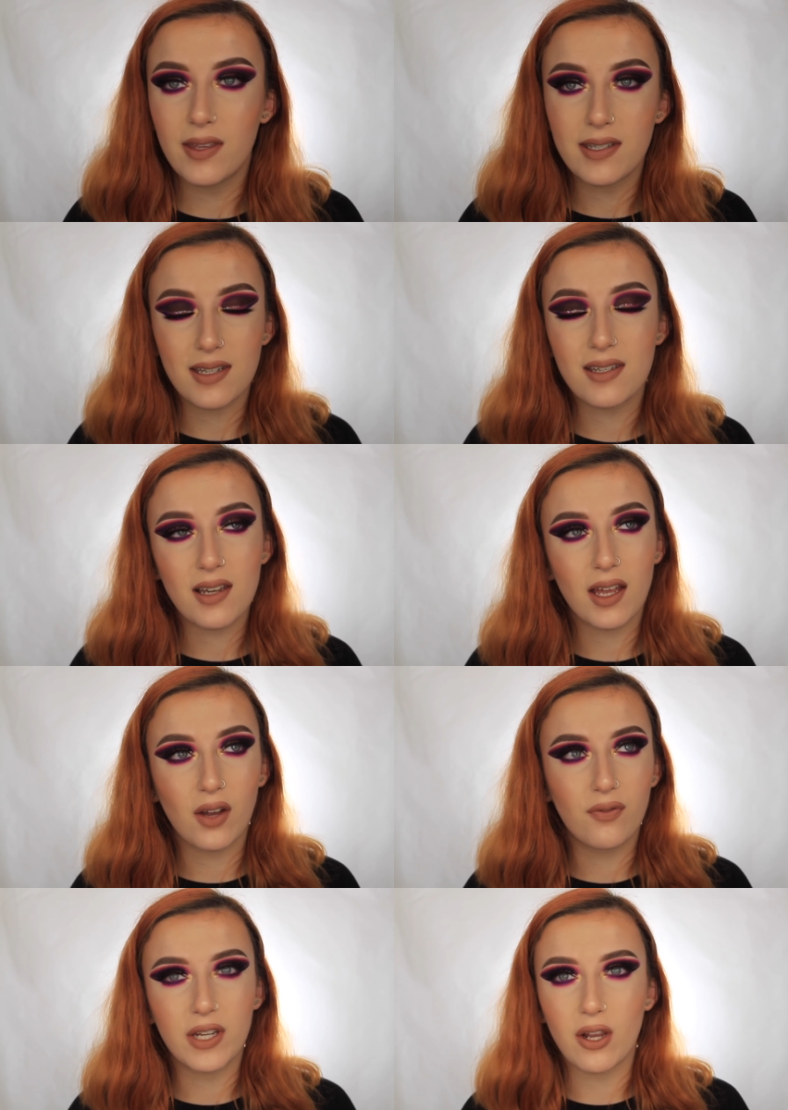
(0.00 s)
This isn't like a
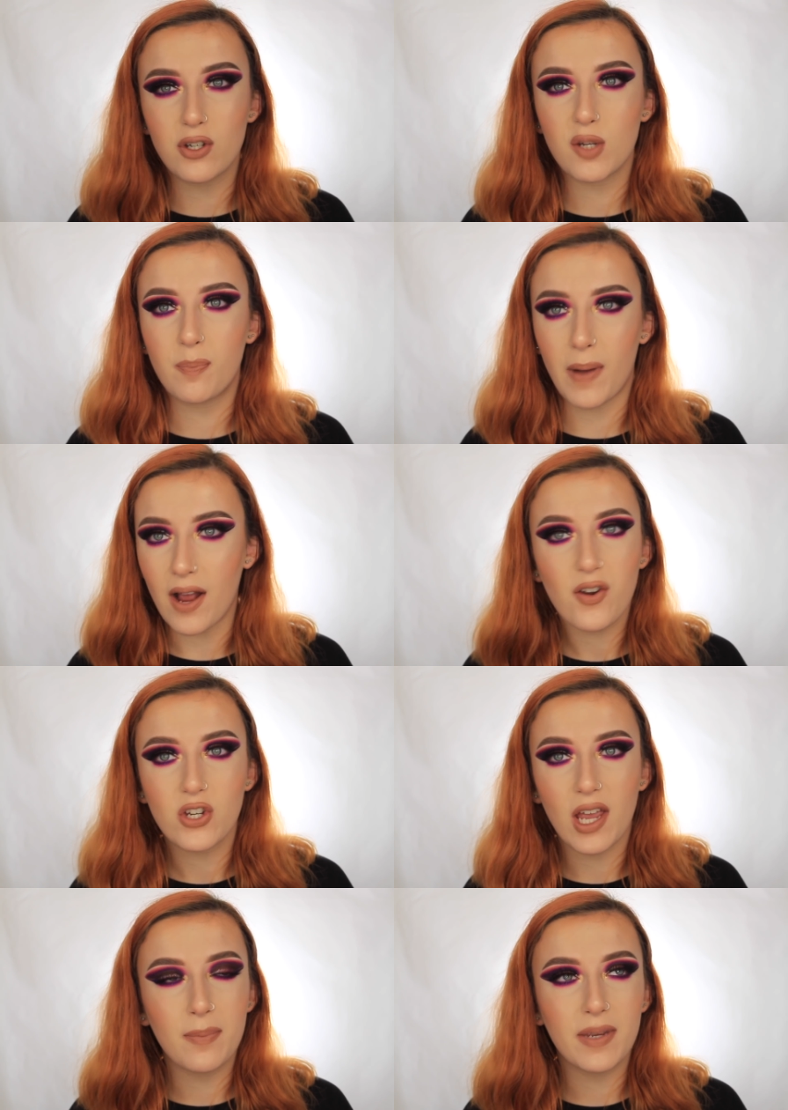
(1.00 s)
video to bash
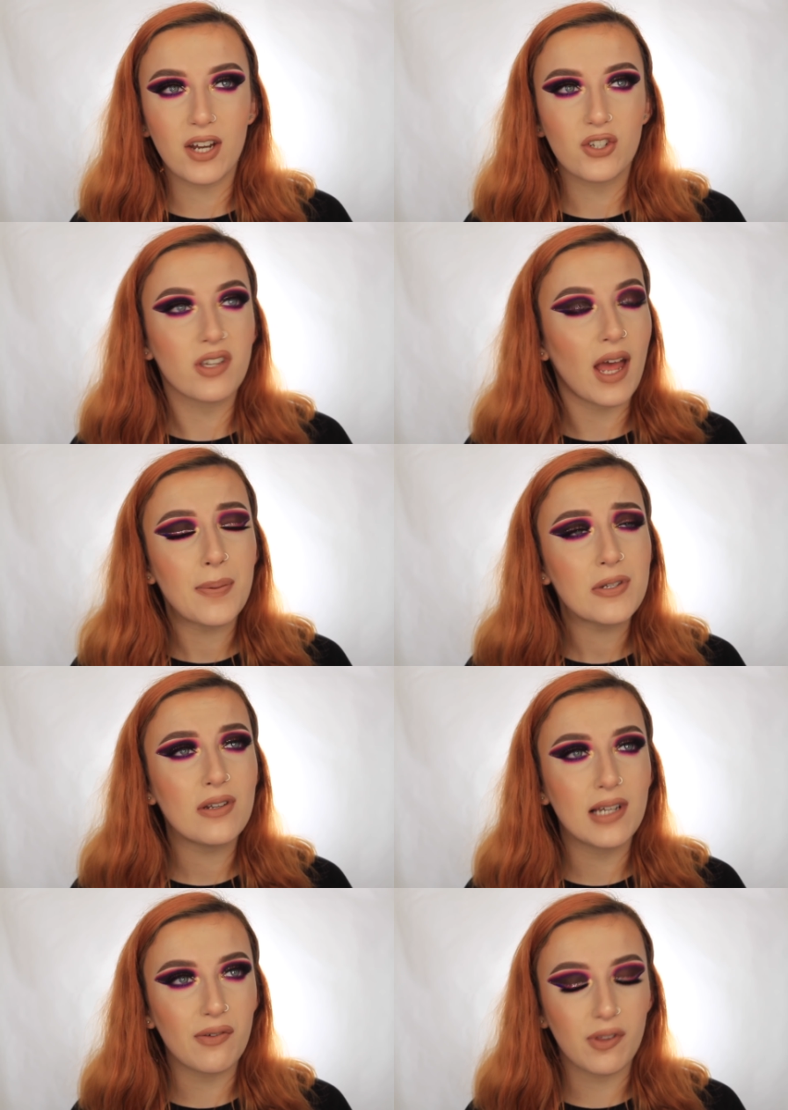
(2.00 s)
ABH because I
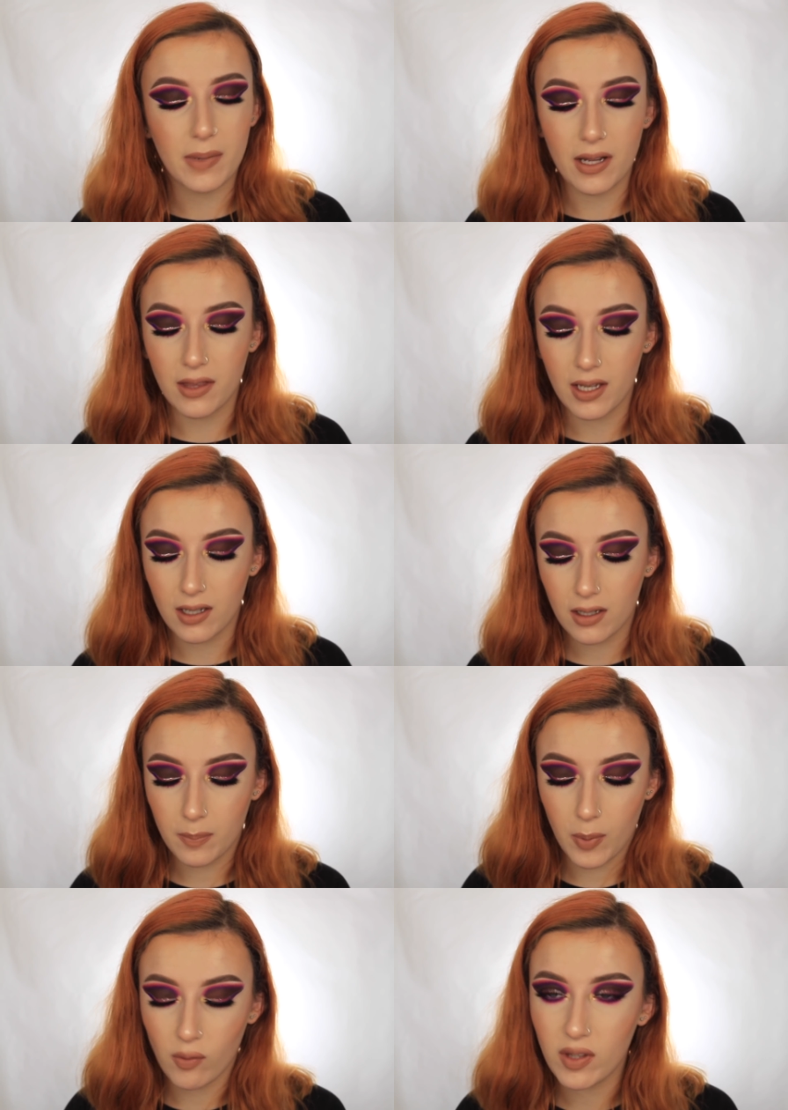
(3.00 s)
absolutely love them, and I think
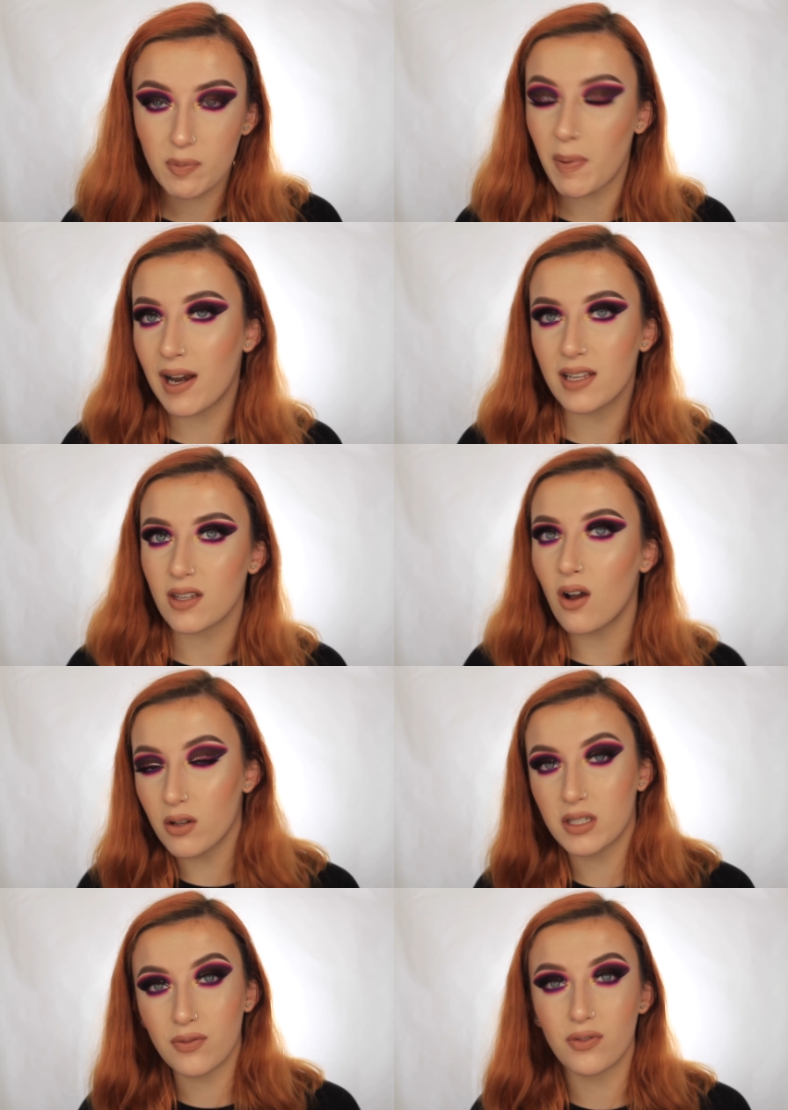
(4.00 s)
both of these palettes are
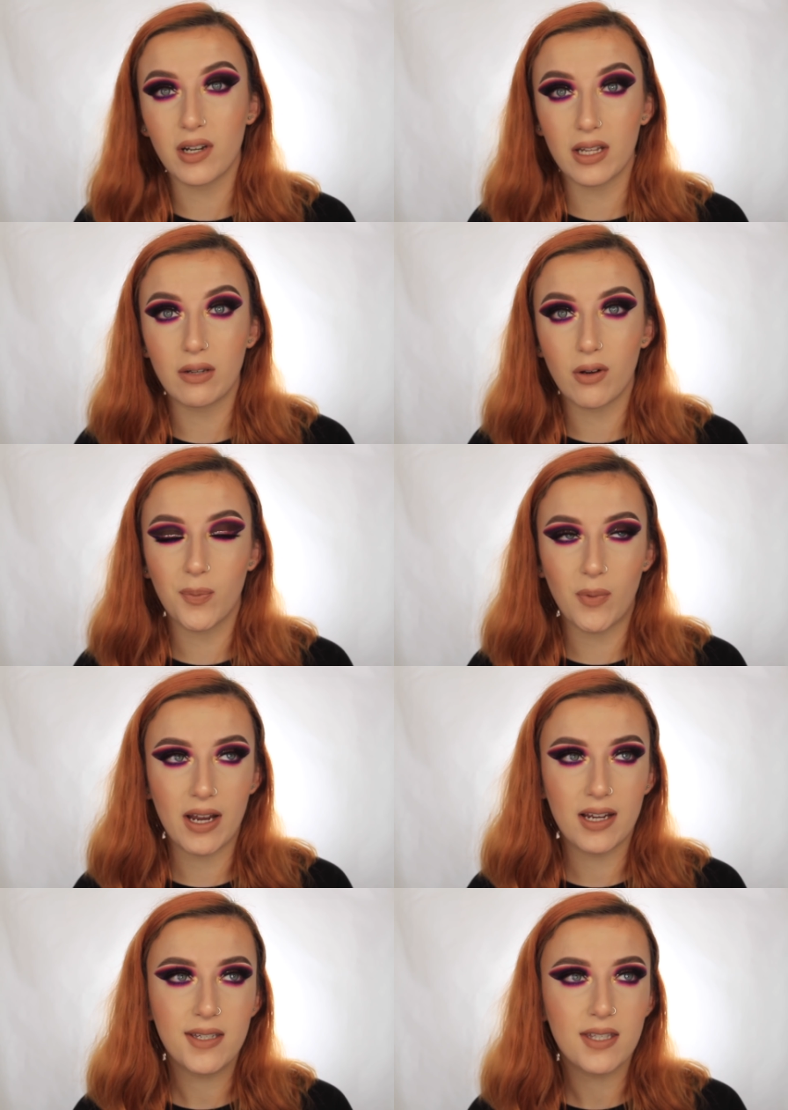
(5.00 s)
different in their own
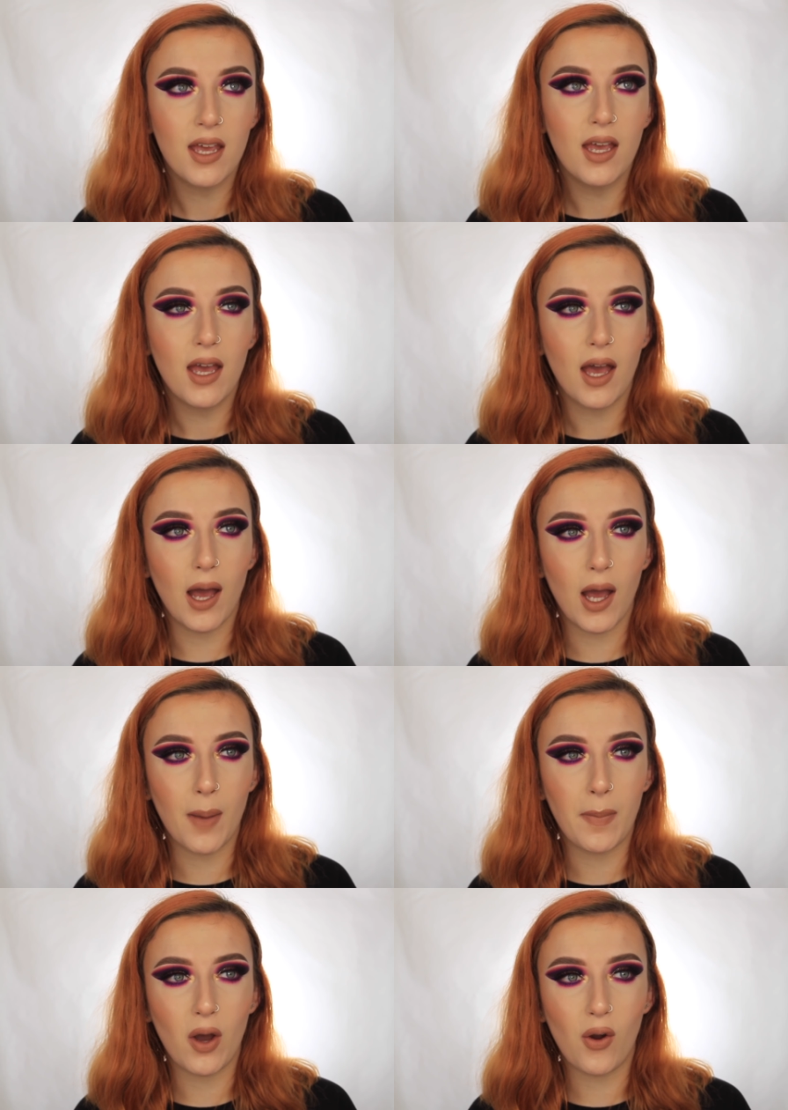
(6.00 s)
ways.
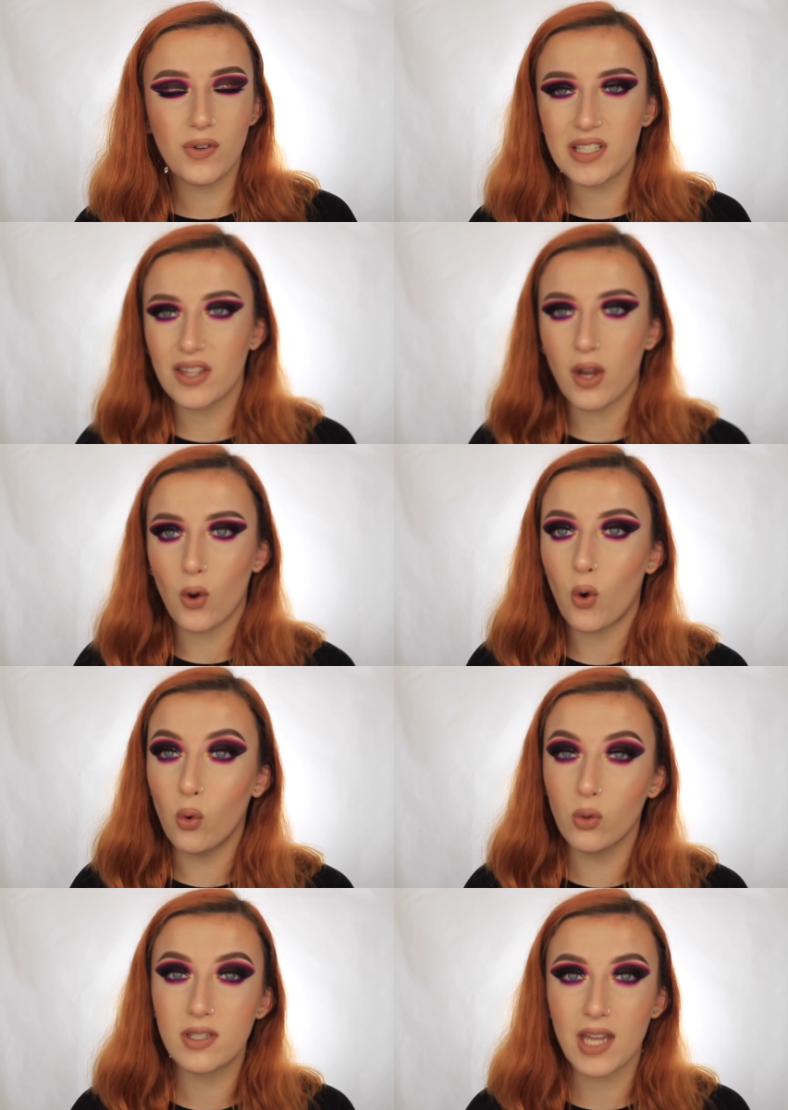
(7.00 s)
Obviously they're not
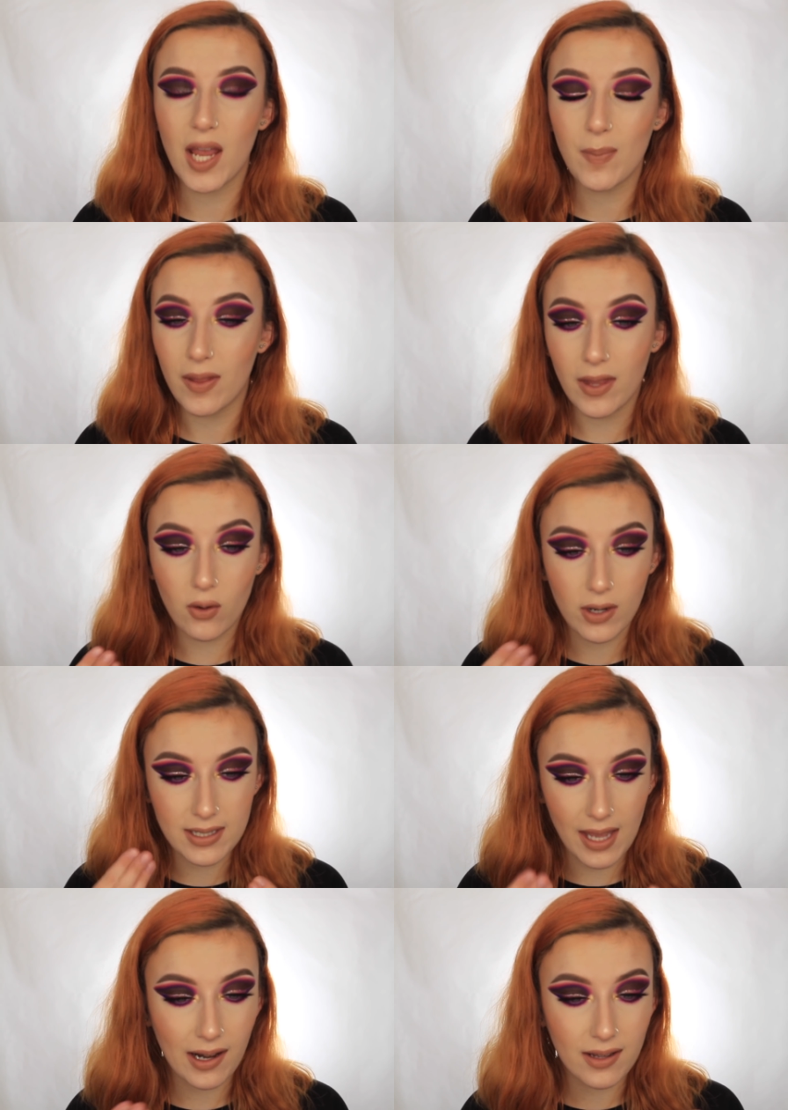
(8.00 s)
all the same and they're not
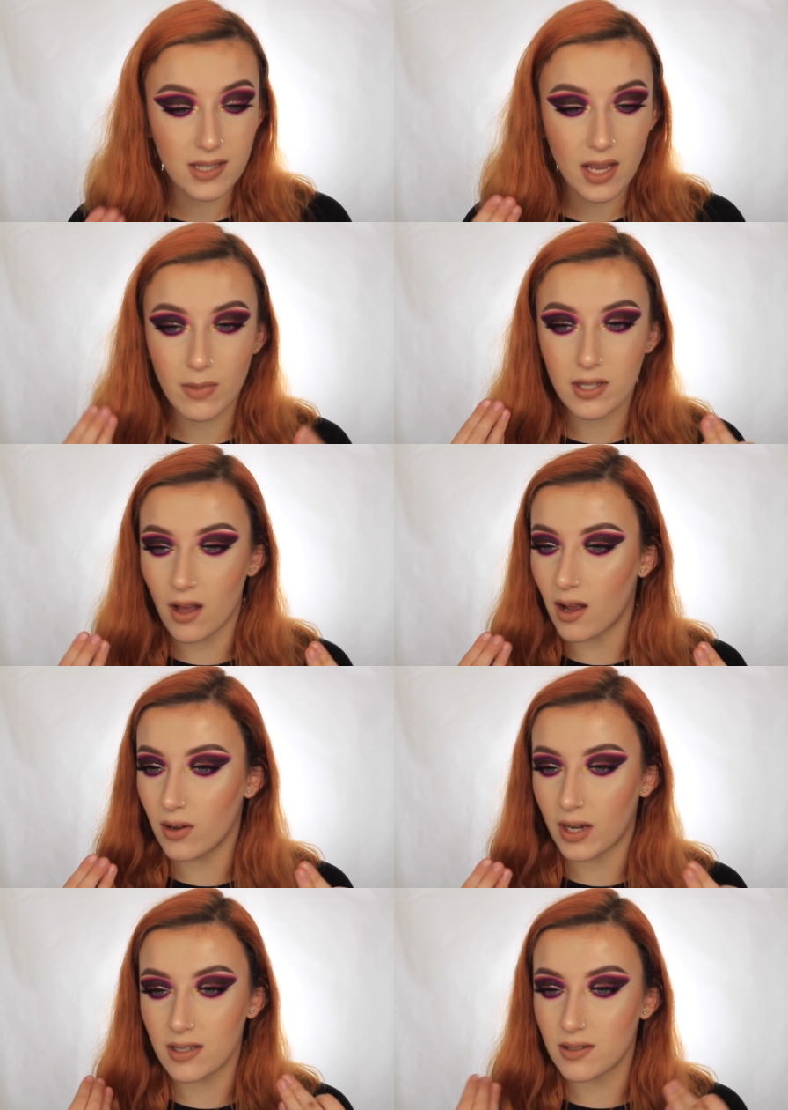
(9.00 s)
exactly the same. This eye
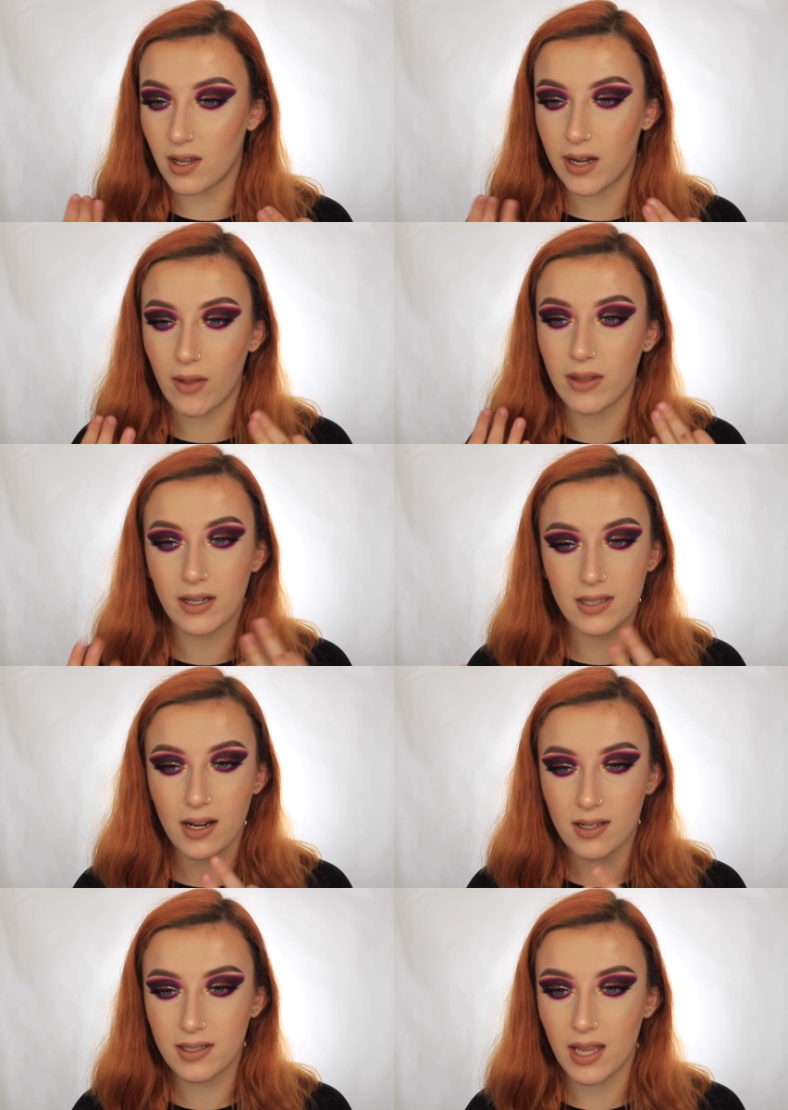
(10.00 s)
look hasn't turned out the exact